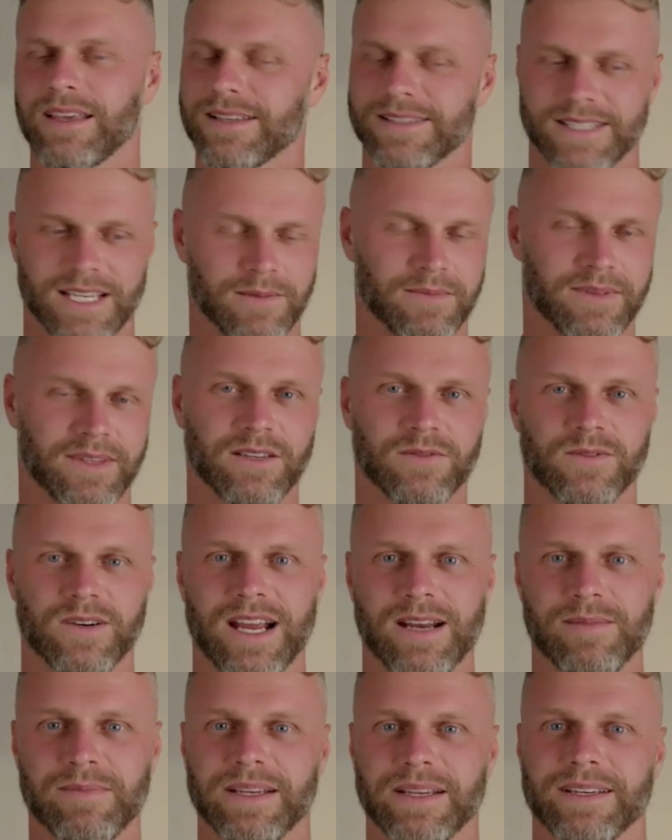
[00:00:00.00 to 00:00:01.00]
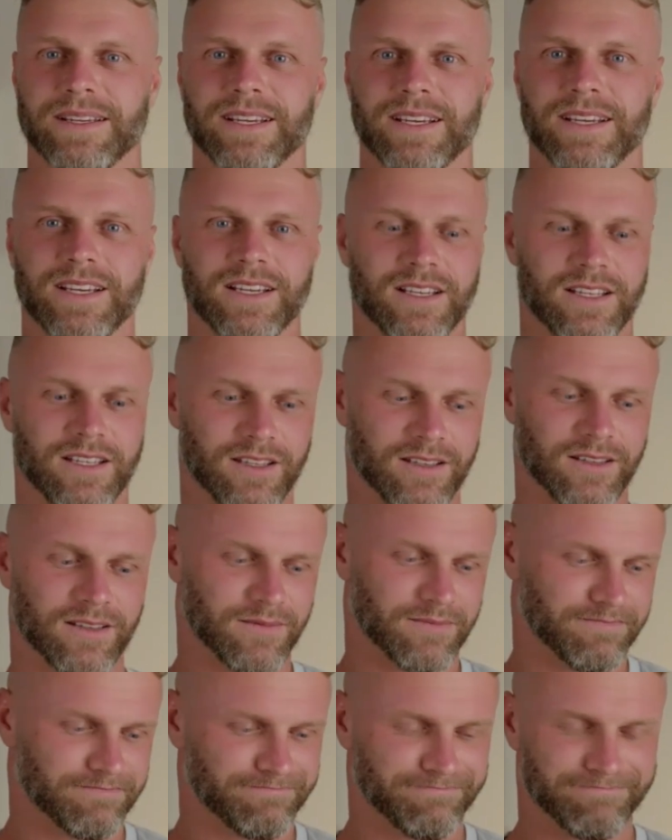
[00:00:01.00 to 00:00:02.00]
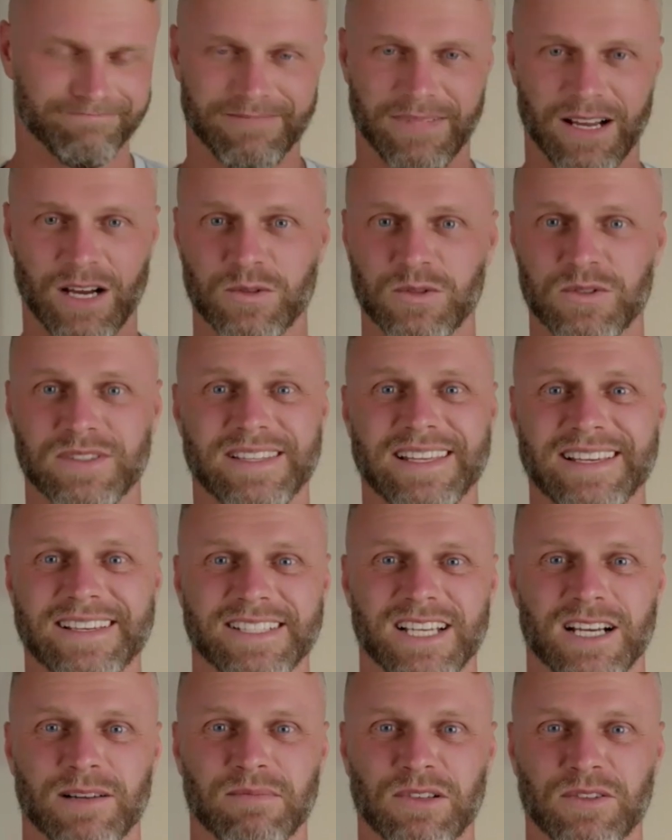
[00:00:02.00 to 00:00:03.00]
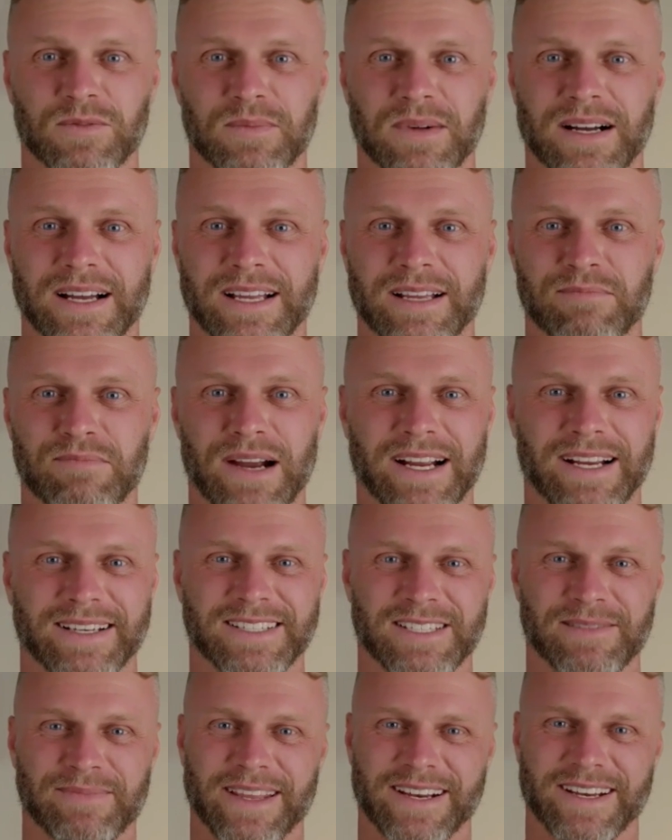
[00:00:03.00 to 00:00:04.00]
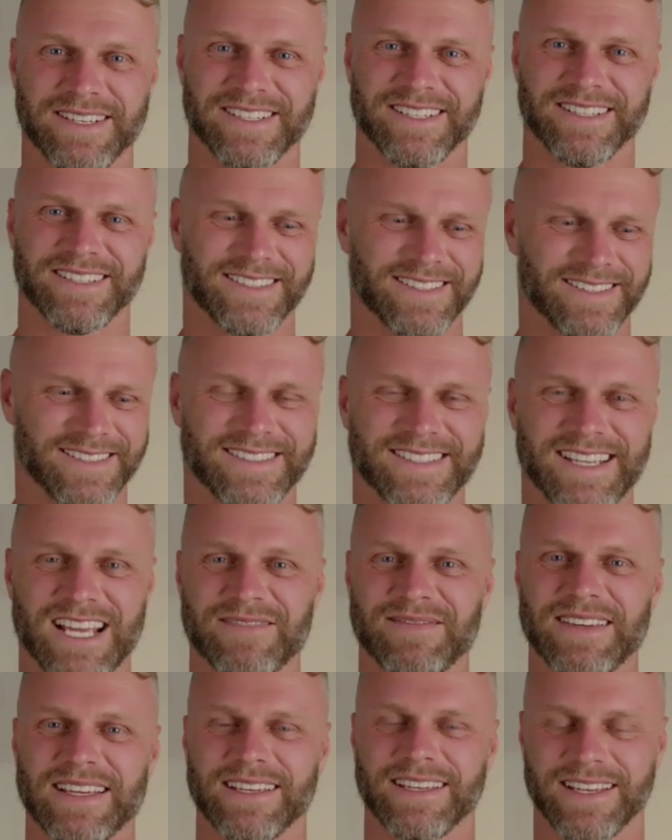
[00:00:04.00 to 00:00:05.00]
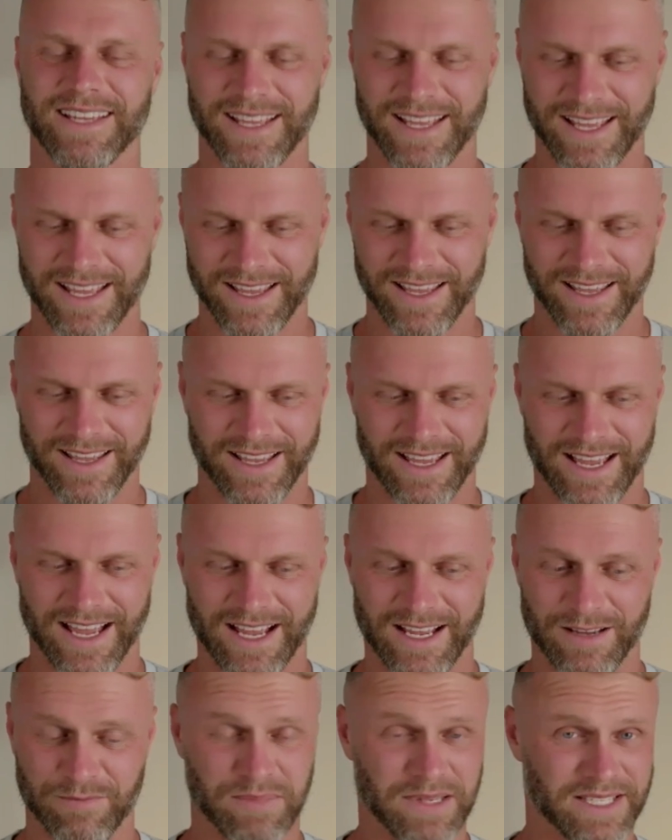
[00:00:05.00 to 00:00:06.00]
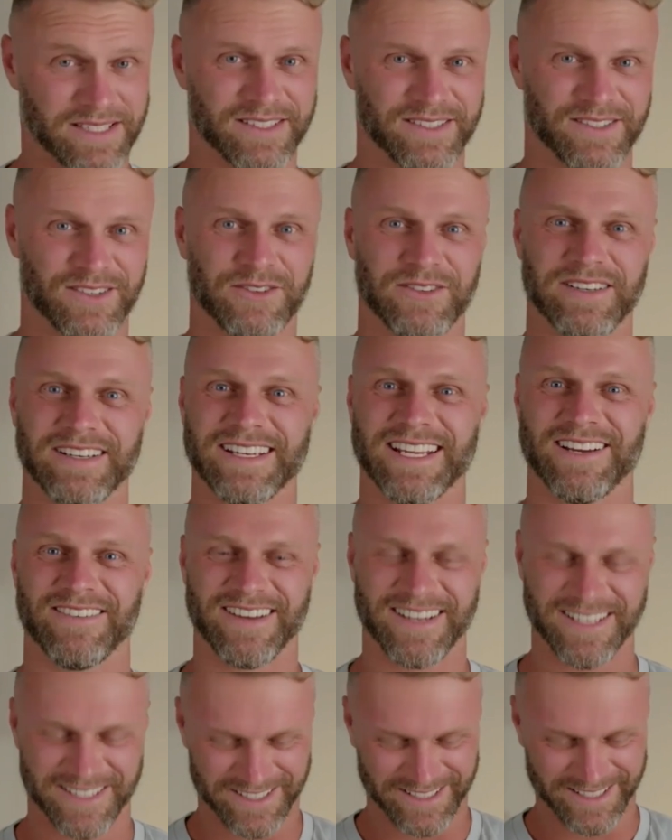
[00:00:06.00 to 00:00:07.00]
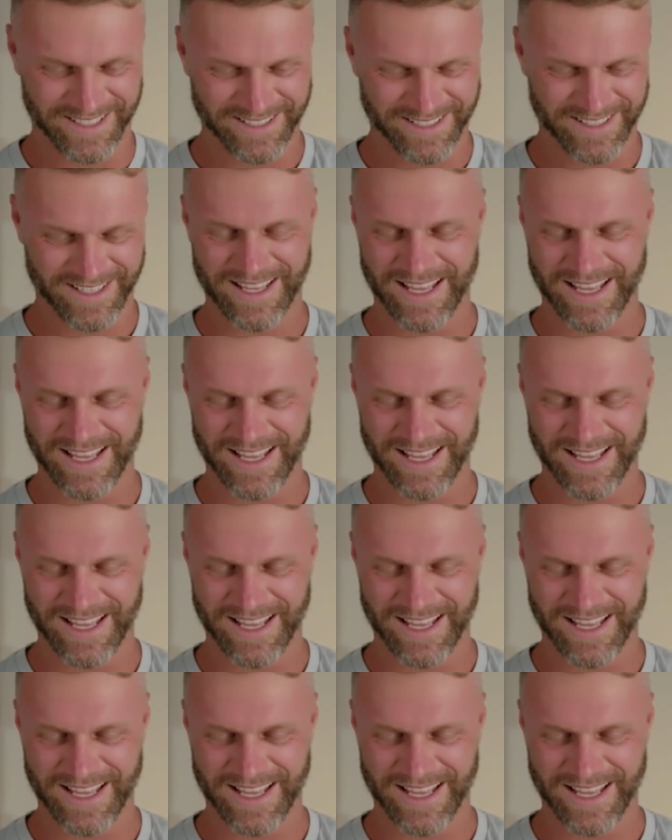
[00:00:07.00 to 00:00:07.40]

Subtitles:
Same thing for admin. I'll use the example of my practice manager, Sammy, business owner now, actually.